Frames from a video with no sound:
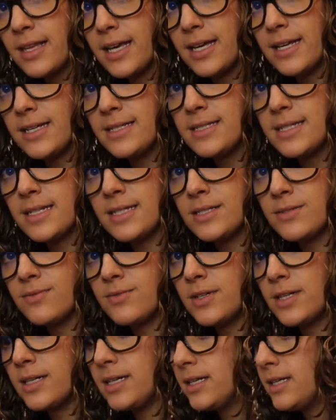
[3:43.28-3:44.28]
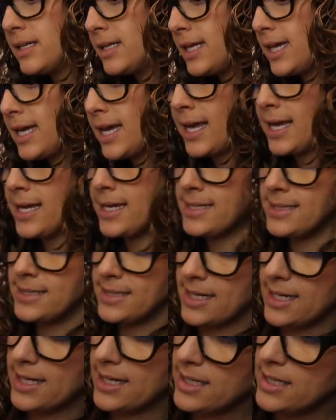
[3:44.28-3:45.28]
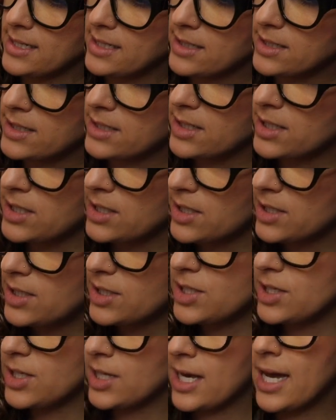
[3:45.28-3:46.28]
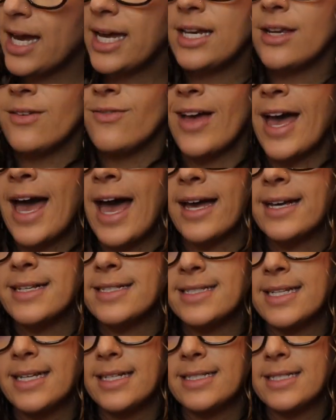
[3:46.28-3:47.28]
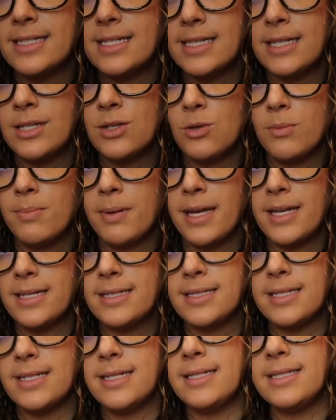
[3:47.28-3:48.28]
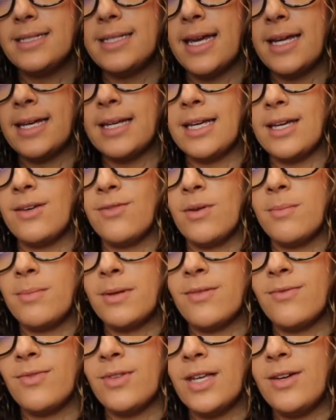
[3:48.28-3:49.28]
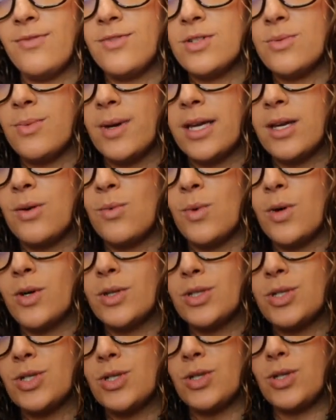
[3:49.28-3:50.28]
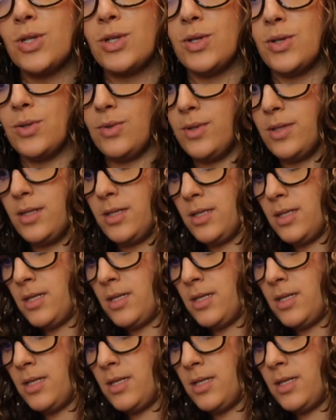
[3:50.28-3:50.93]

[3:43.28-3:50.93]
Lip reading: this, it's really easy to kind of accent little pieces and give a bit of lift where you want to.